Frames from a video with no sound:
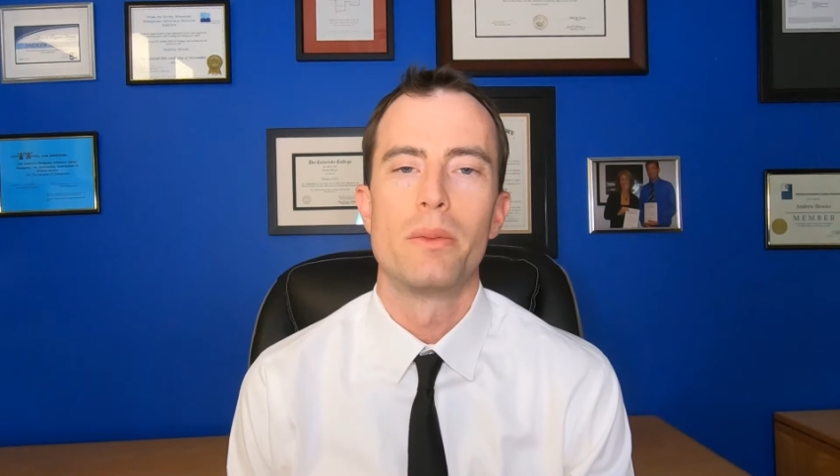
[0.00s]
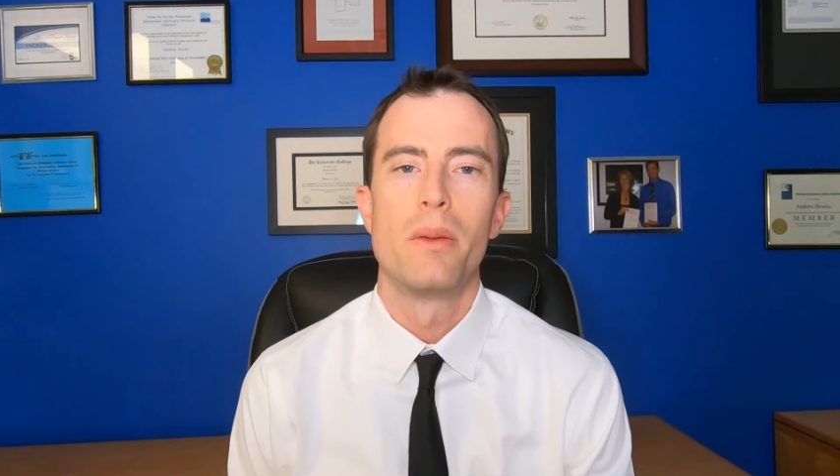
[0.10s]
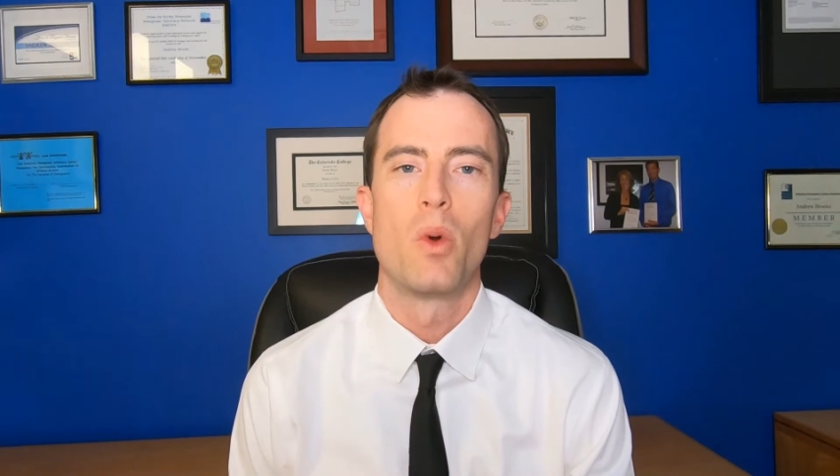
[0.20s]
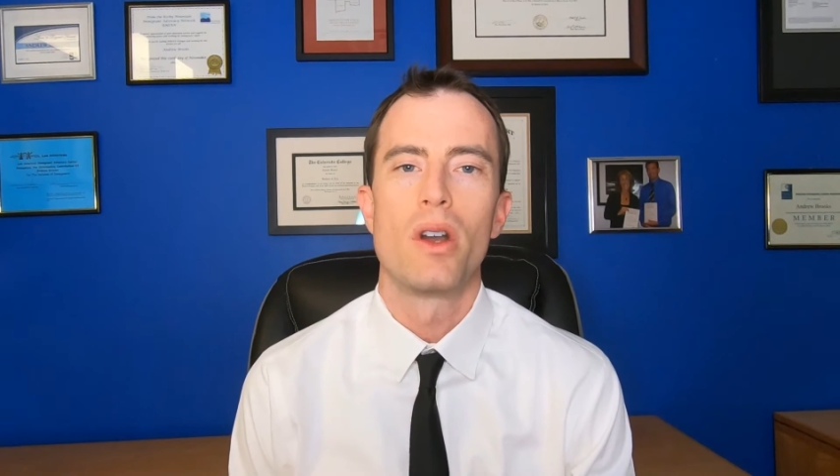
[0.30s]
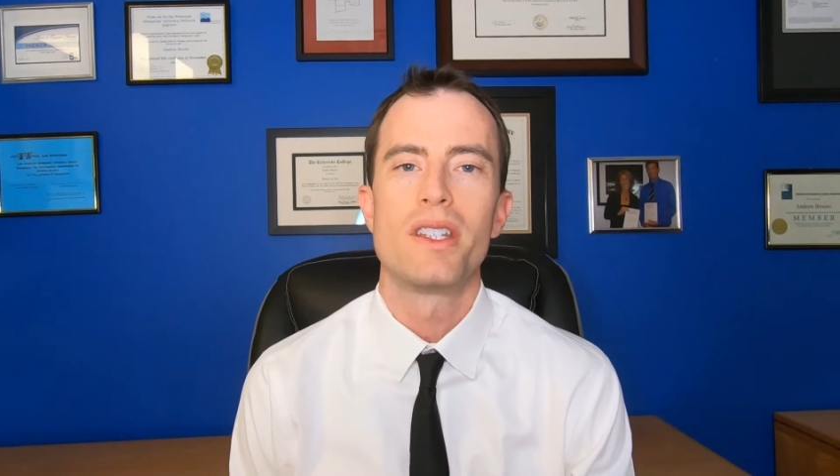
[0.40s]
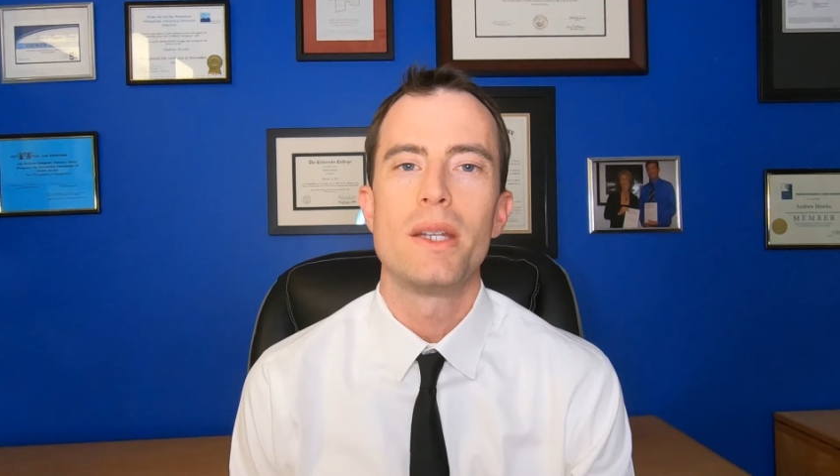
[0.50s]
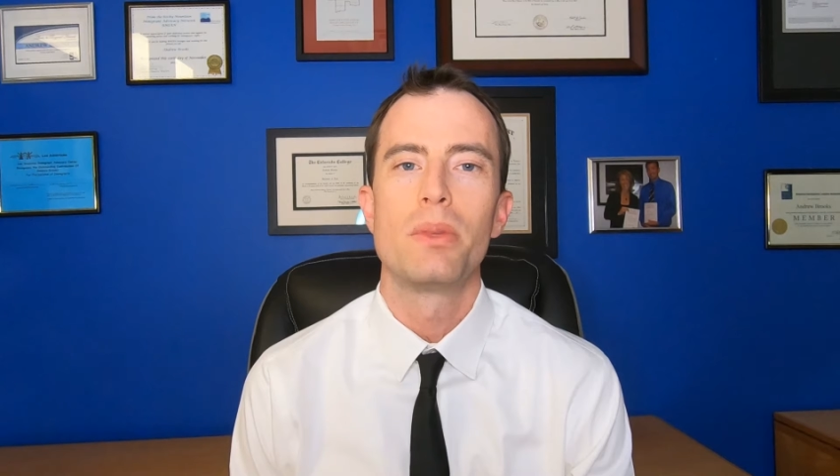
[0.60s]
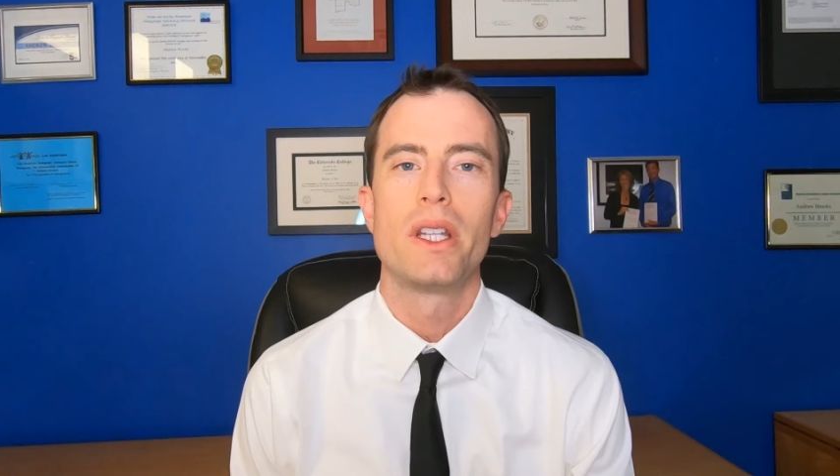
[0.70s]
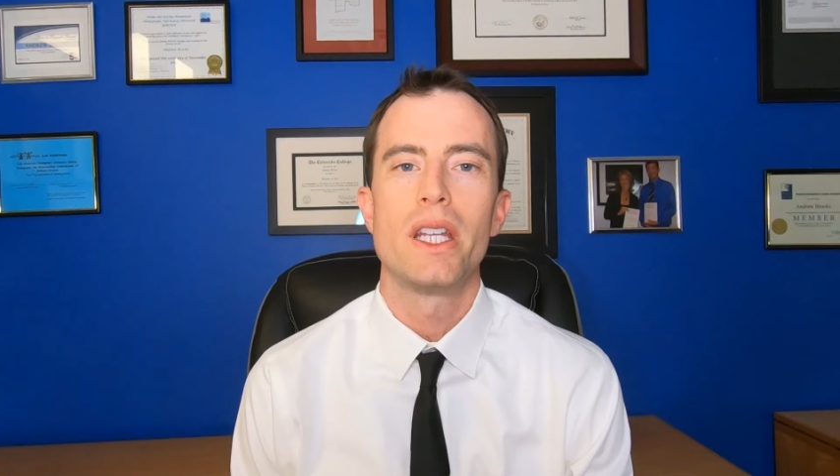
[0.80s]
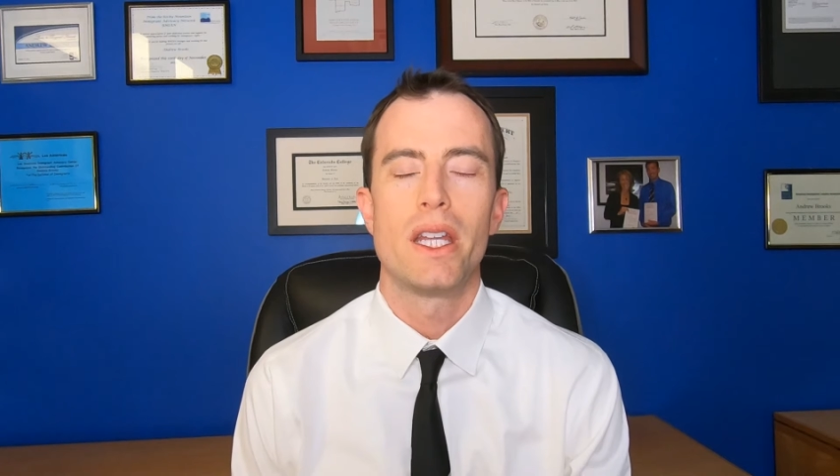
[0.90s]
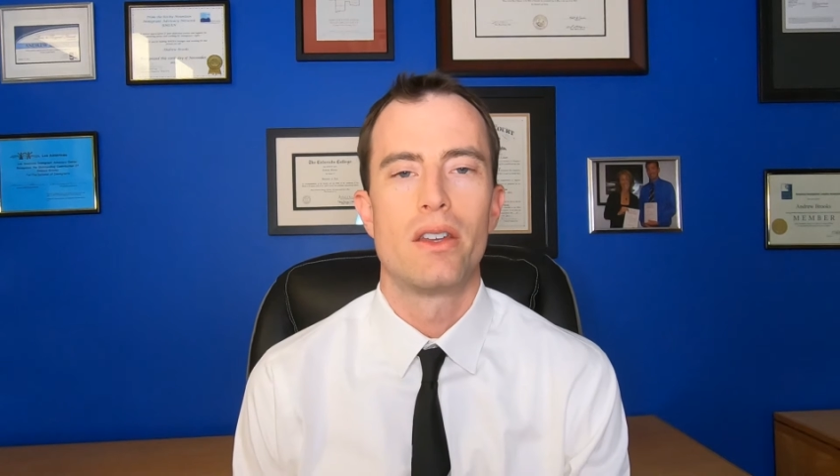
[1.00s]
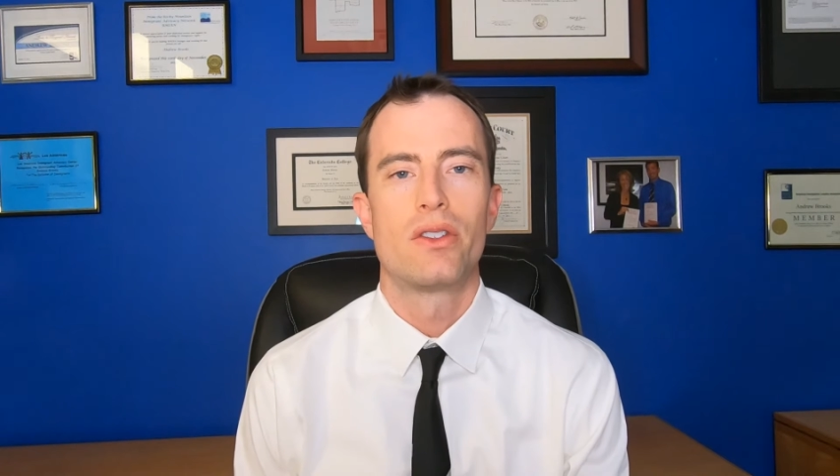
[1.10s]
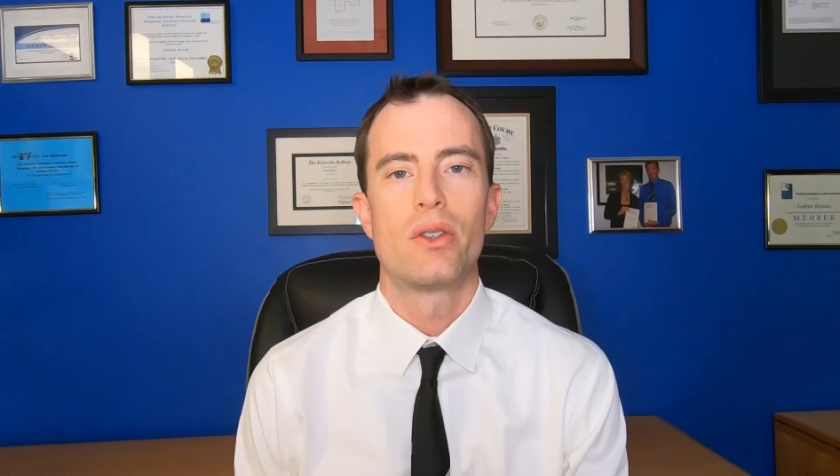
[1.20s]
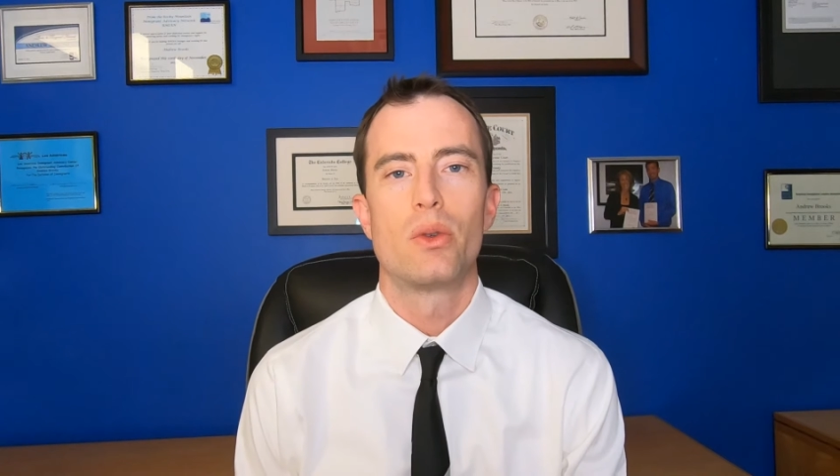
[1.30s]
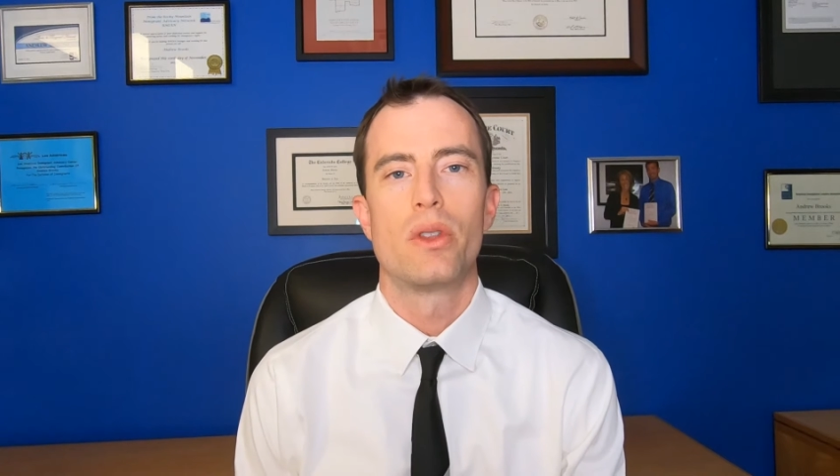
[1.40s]
bit more deeply
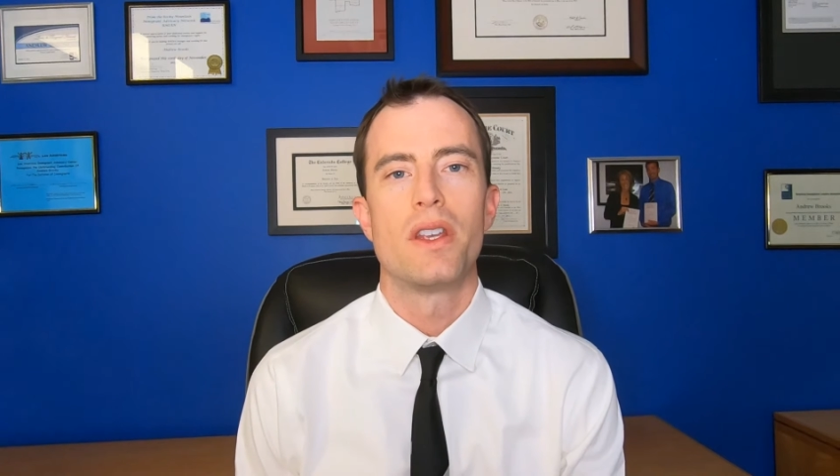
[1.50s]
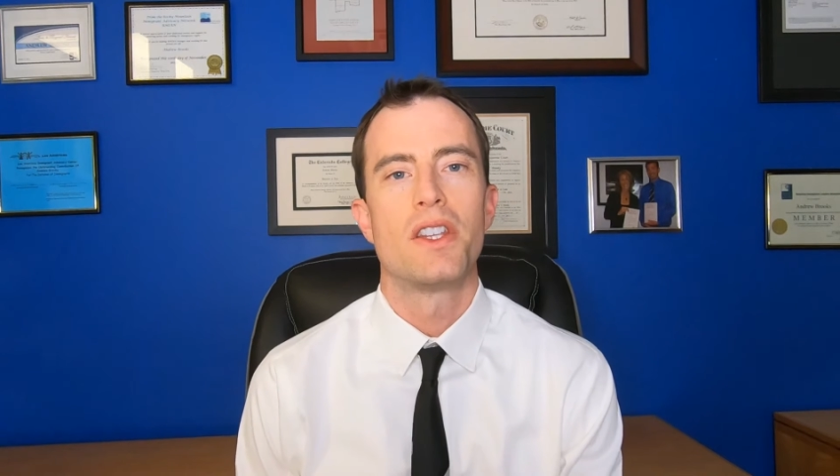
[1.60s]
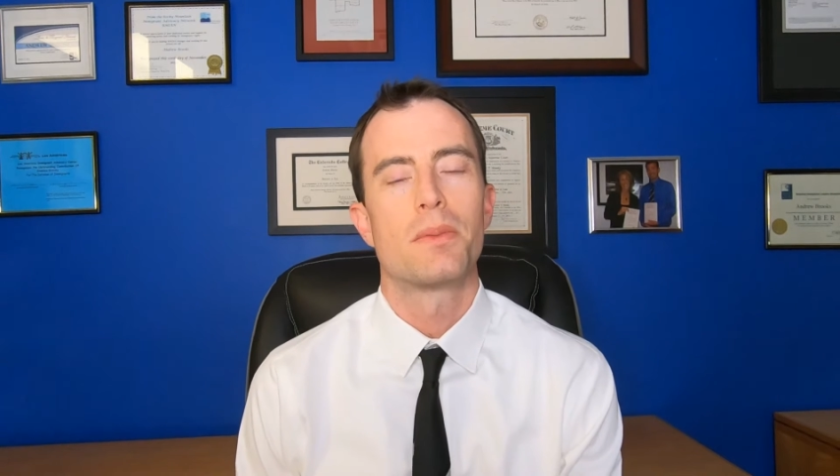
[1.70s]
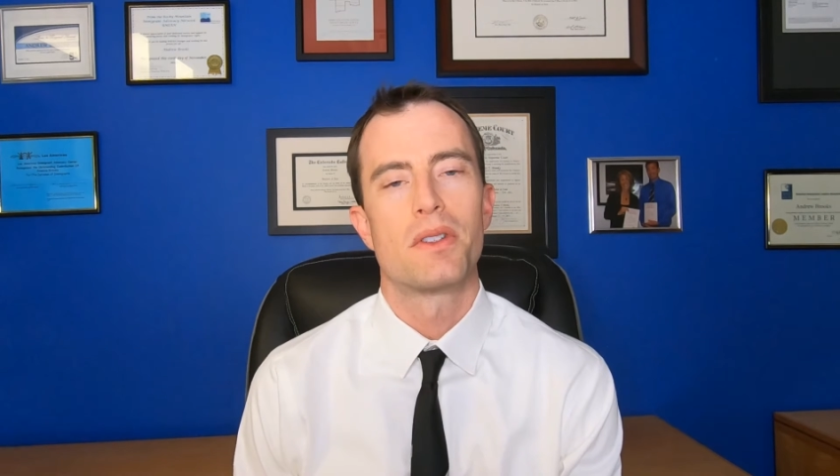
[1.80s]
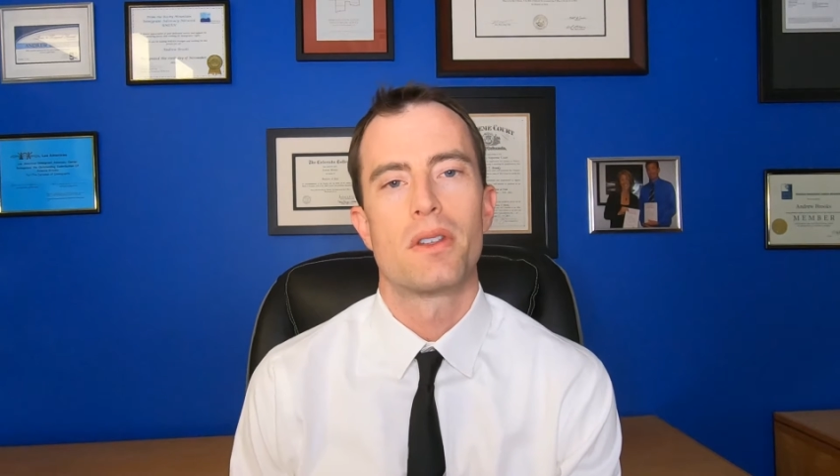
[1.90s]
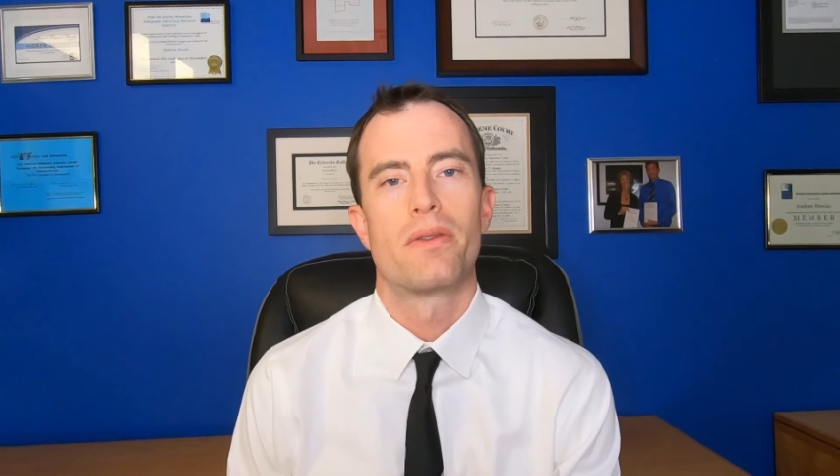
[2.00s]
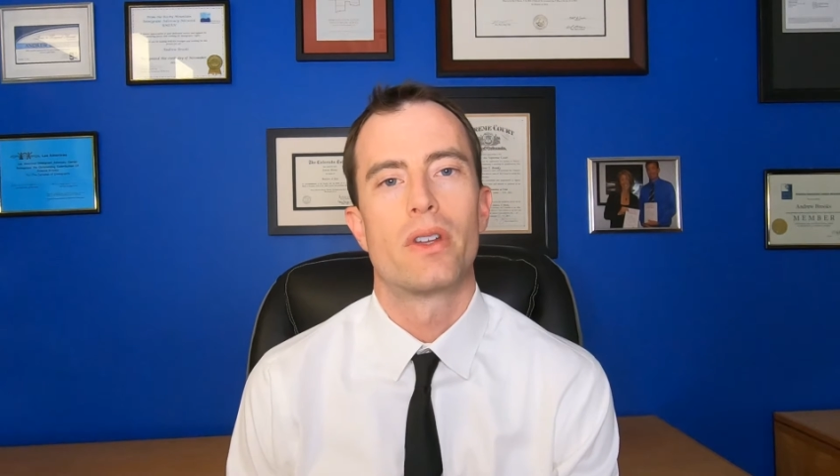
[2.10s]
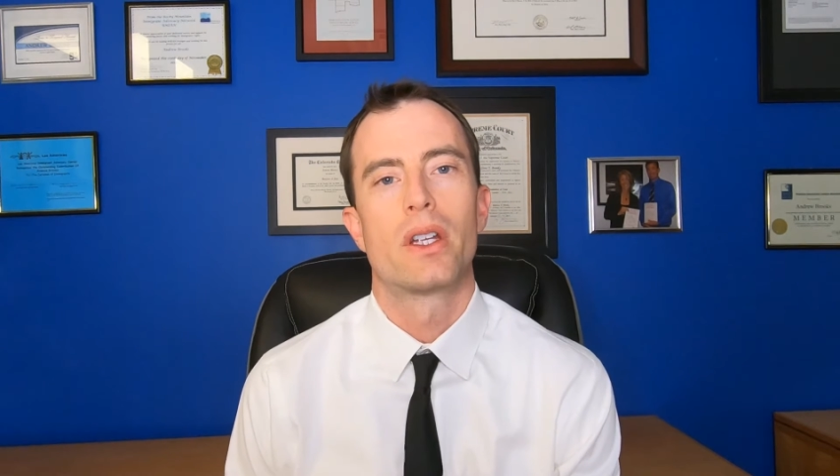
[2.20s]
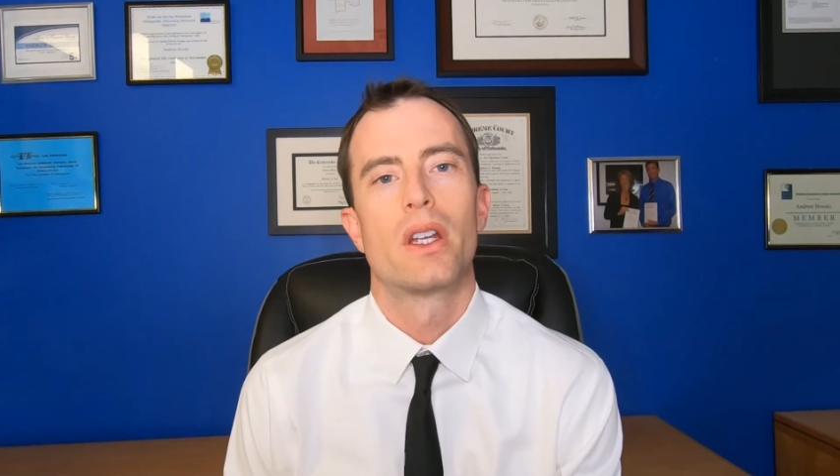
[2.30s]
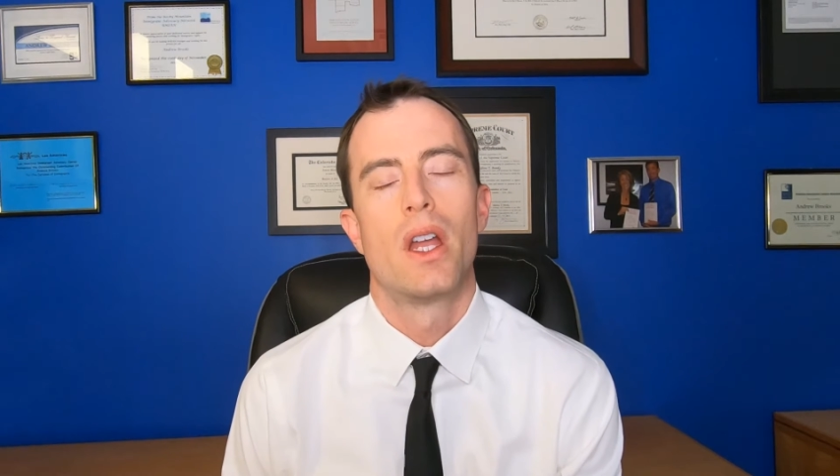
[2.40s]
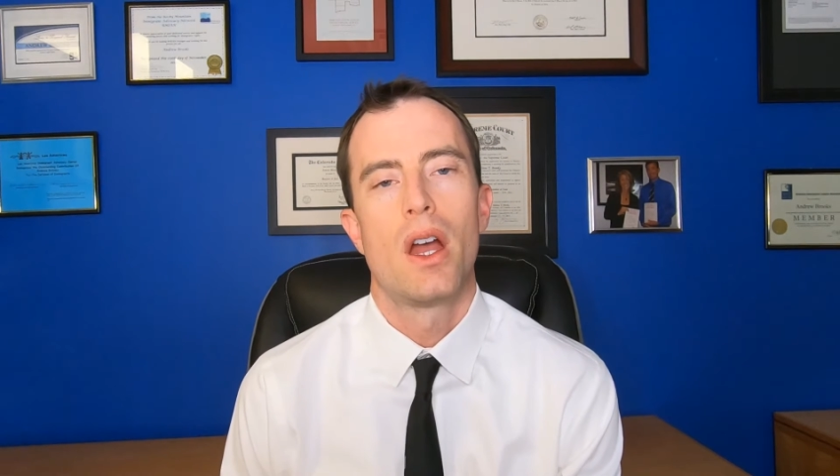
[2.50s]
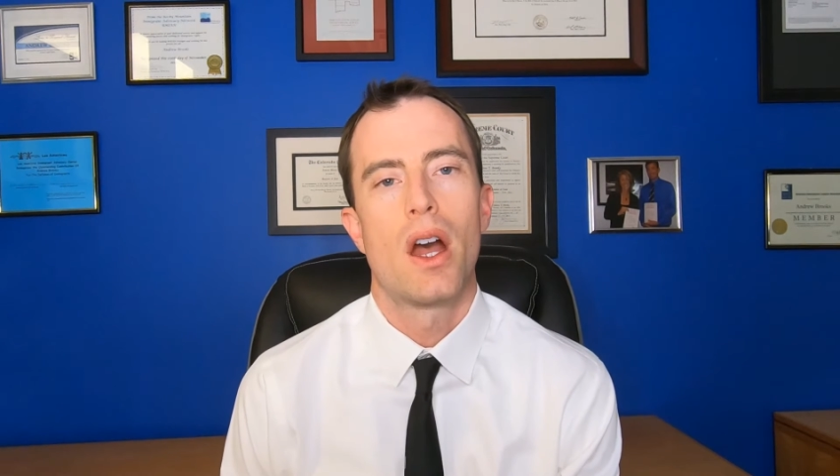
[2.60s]
into the specific